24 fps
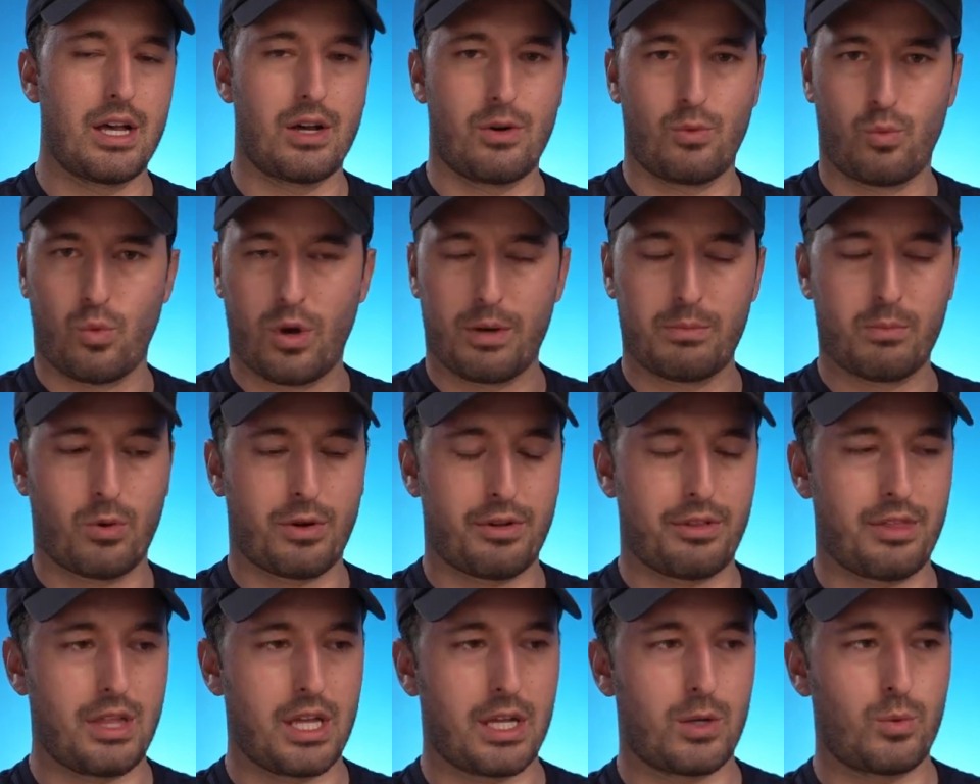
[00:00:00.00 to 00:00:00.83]
One more
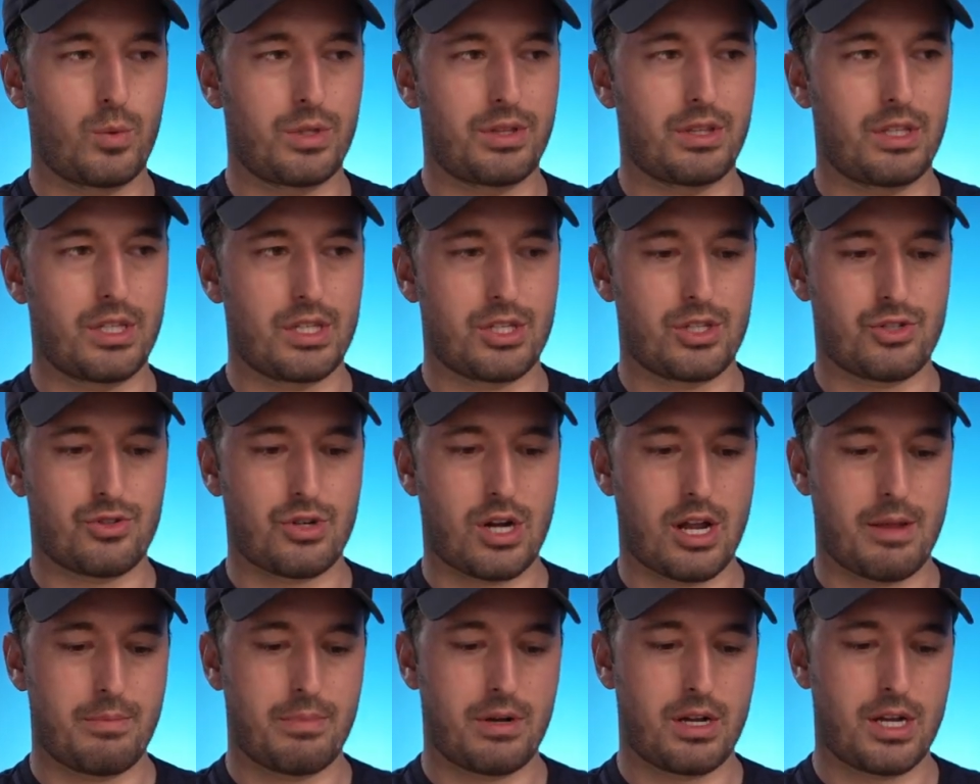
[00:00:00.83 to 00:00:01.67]
thing with this
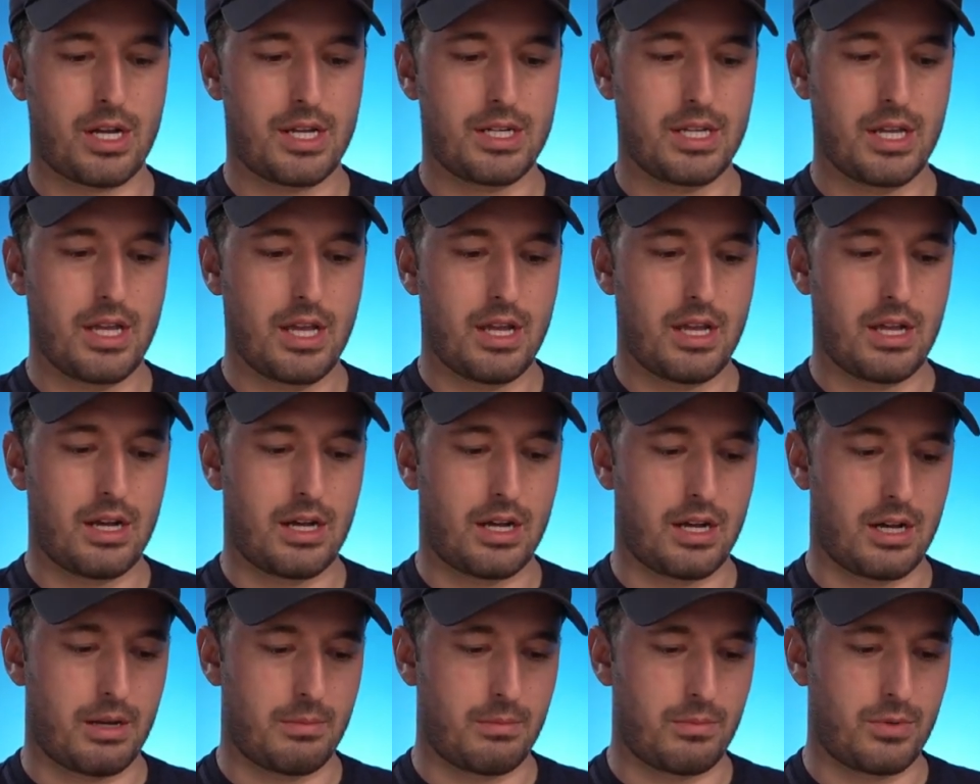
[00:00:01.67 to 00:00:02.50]
tripod,
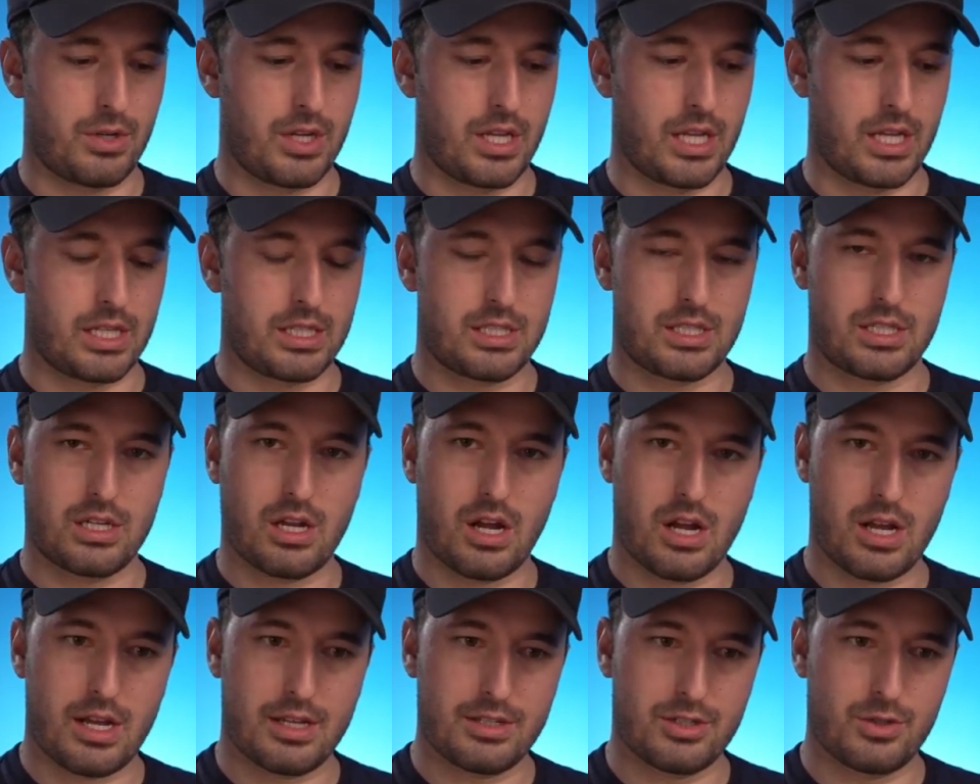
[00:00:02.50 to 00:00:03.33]
it's
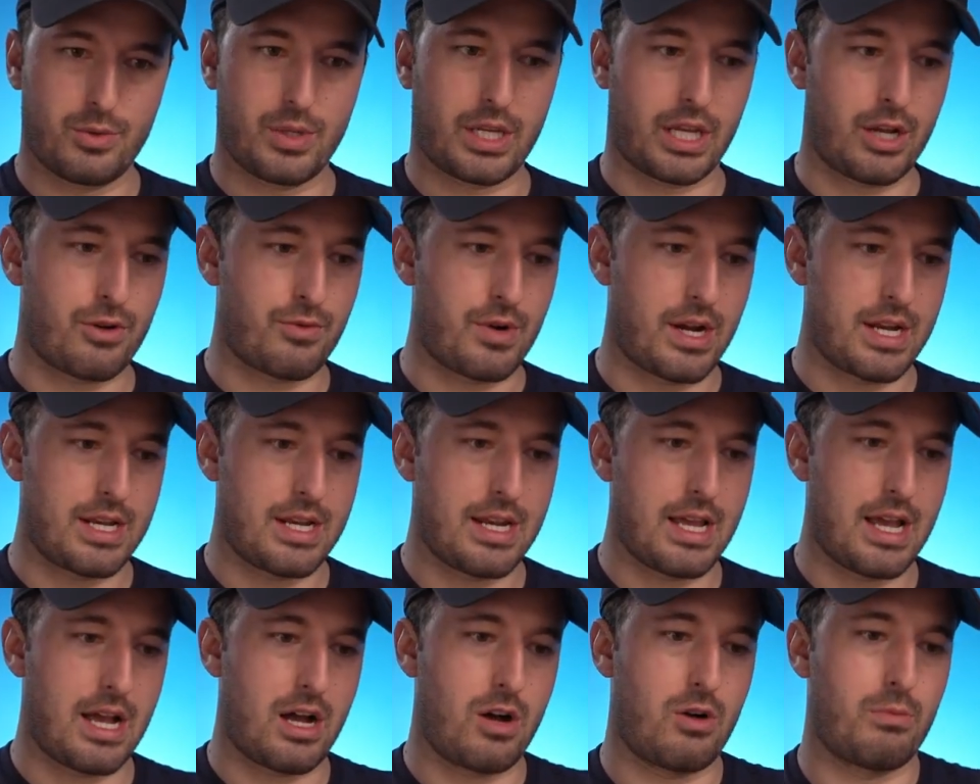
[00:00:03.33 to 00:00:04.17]
not doing it right
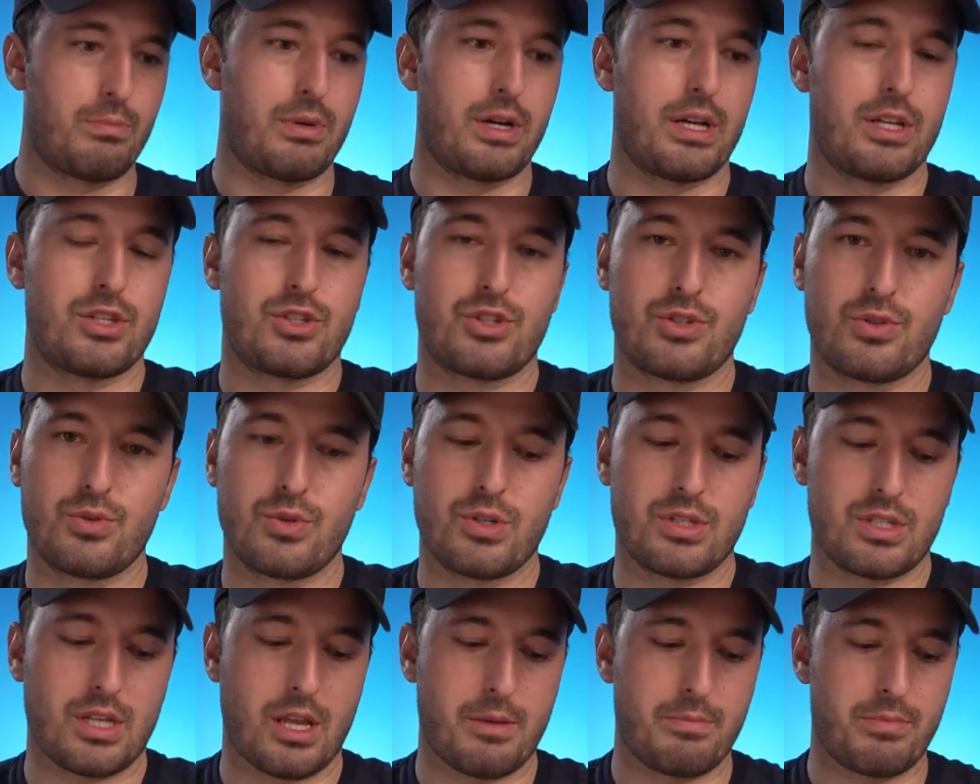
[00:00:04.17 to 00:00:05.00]
now, but as soon
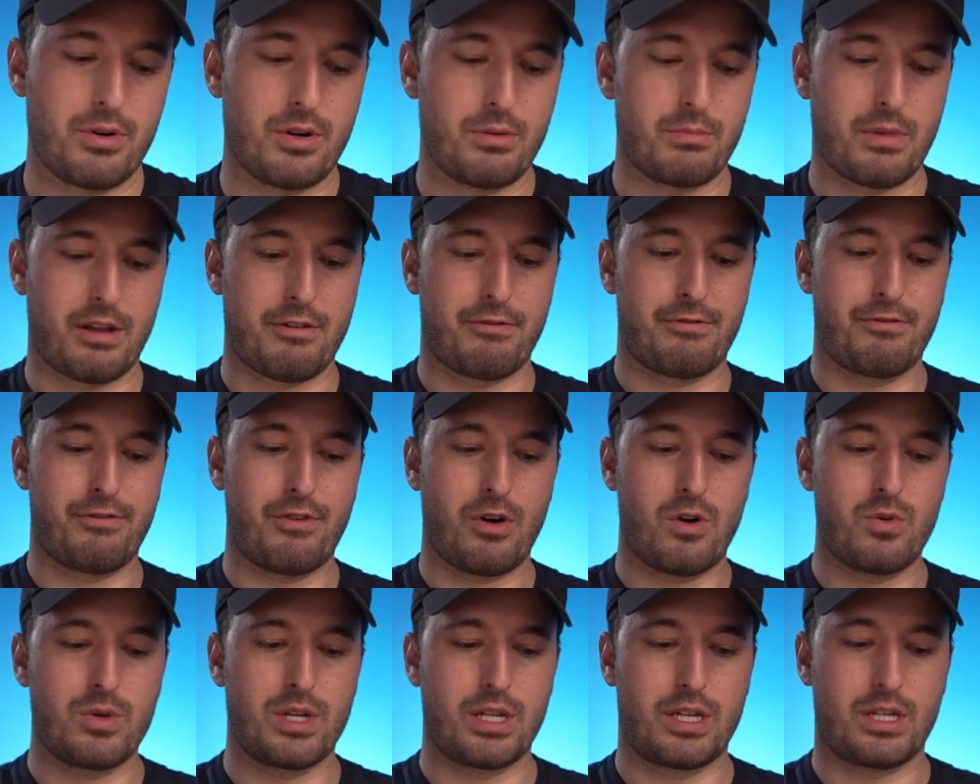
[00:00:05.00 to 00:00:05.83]
as I put my
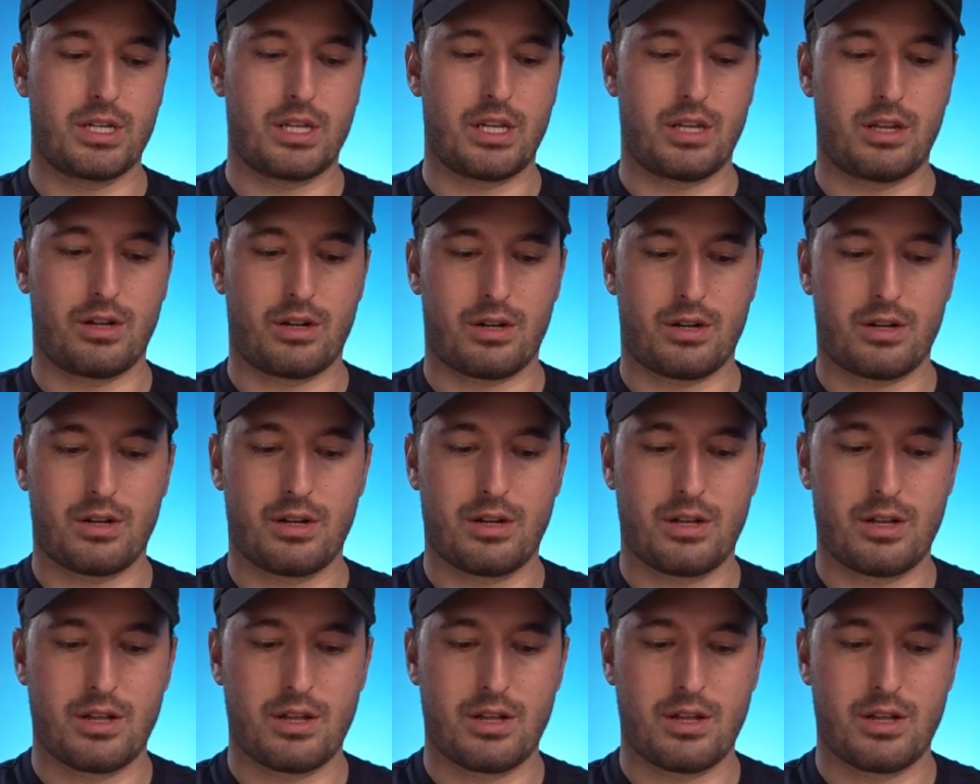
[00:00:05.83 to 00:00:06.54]
phone in here,